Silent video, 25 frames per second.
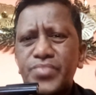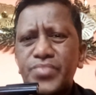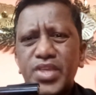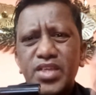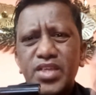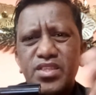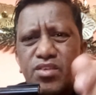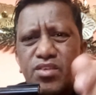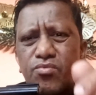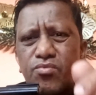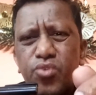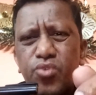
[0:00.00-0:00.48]

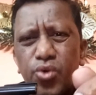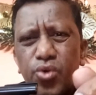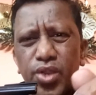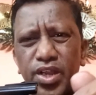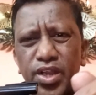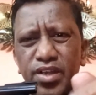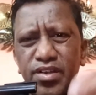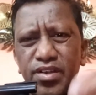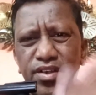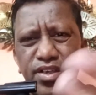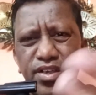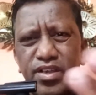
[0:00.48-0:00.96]
I think,
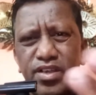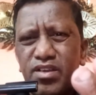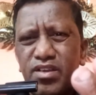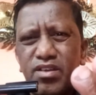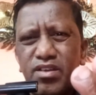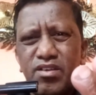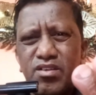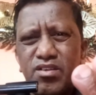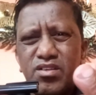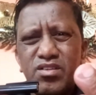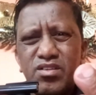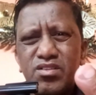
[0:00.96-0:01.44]

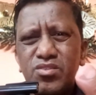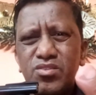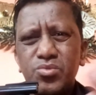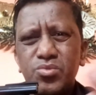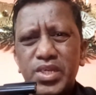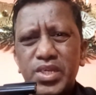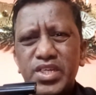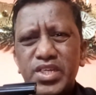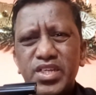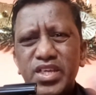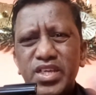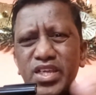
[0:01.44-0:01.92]

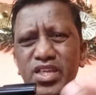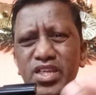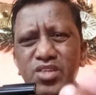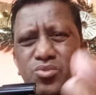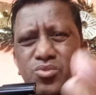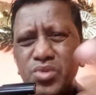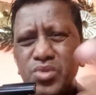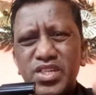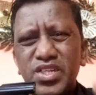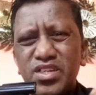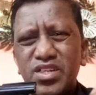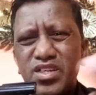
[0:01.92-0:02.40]

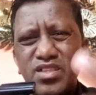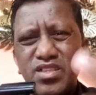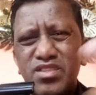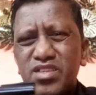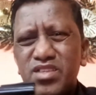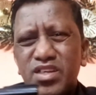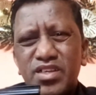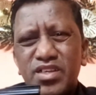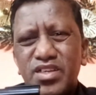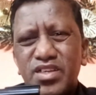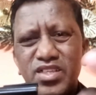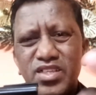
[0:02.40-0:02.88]
429,
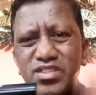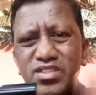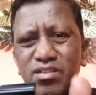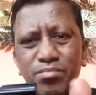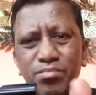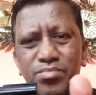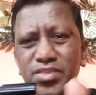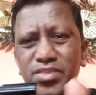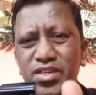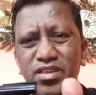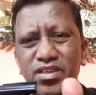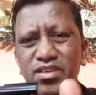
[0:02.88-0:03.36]
30
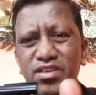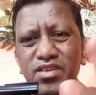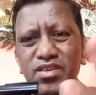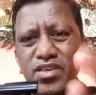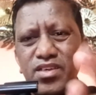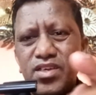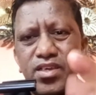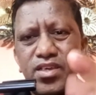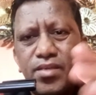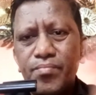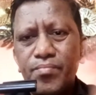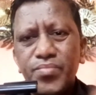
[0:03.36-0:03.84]
something.
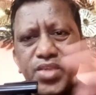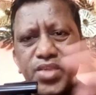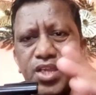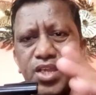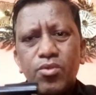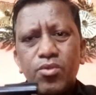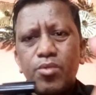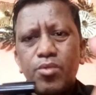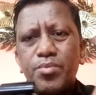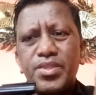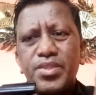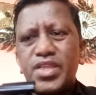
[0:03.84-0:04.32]

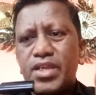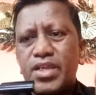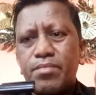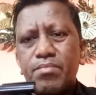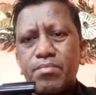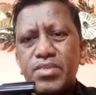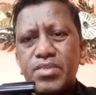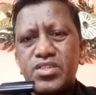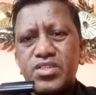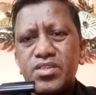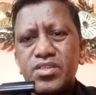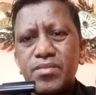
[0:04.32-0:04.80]
It will be
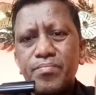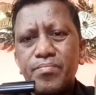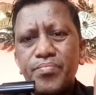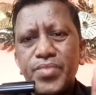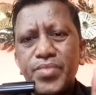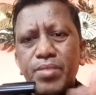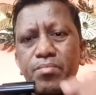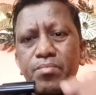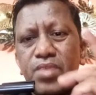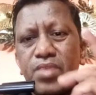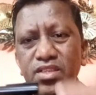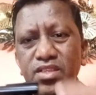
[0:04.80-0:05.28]
that much.
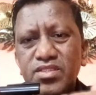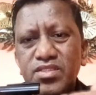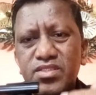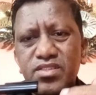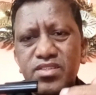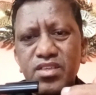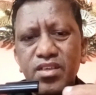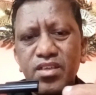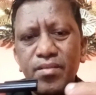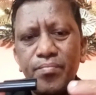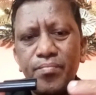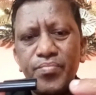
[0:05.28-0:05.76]

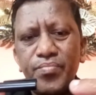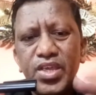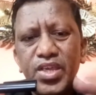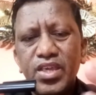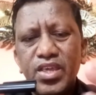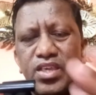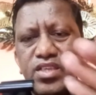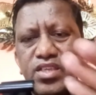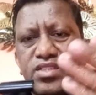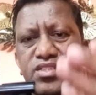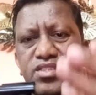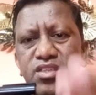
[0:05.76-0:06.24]
Means
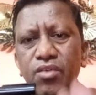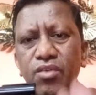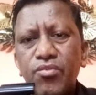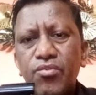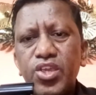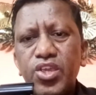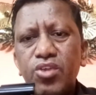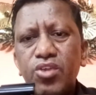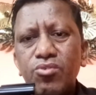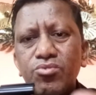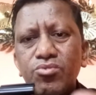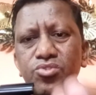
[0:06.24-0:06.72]
he is
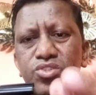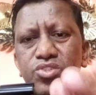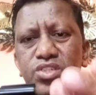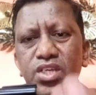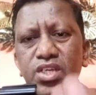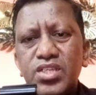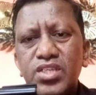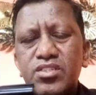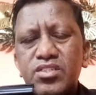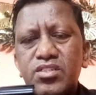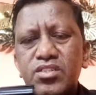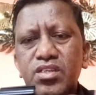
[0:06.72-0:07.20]
giving you
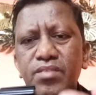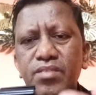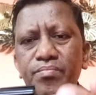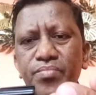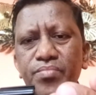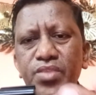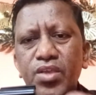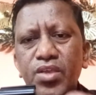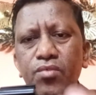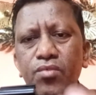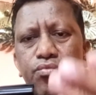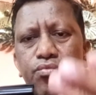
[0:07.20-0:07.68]
just
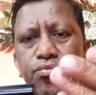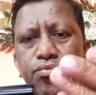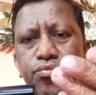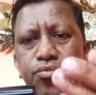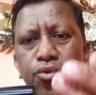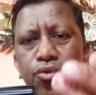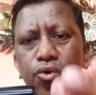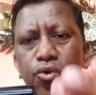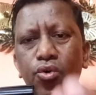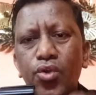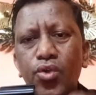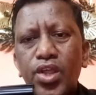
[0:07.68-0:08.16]

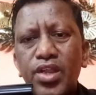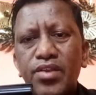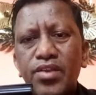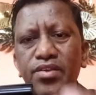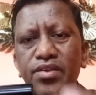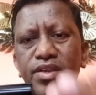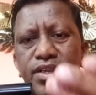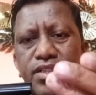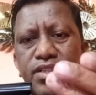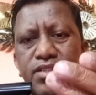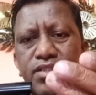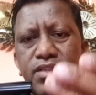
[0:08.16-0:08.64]

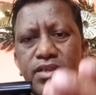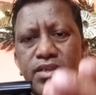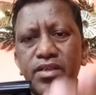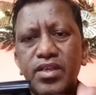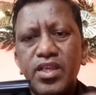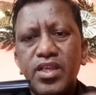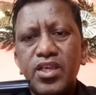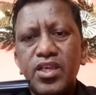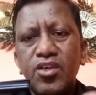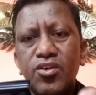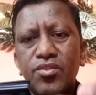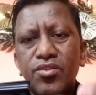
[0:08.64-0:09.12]

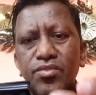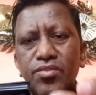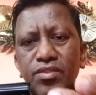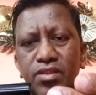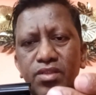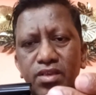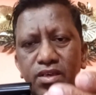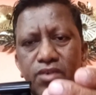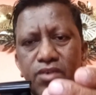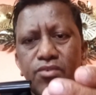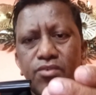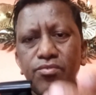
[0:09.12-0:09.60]
430 or
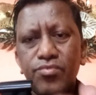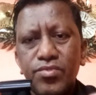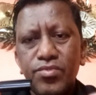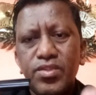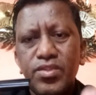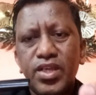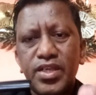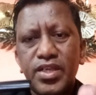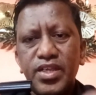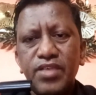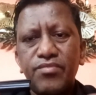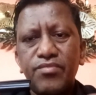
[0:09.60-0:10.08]

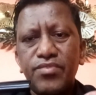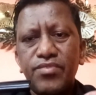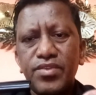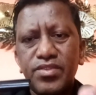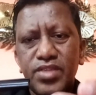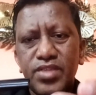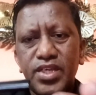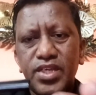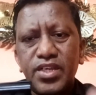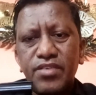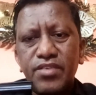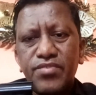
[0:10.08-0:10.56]
30,
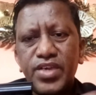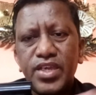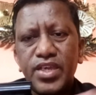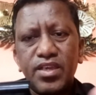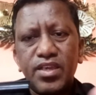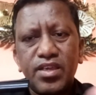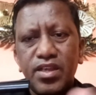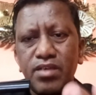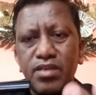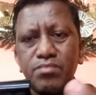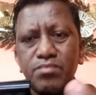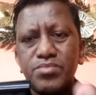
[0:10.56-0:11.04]

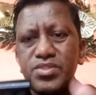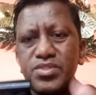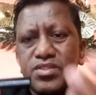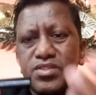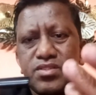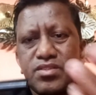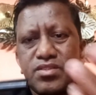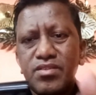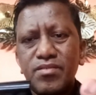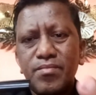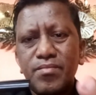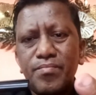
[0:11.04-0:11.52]
35
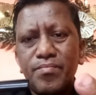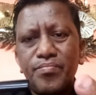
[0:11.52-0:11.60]
grams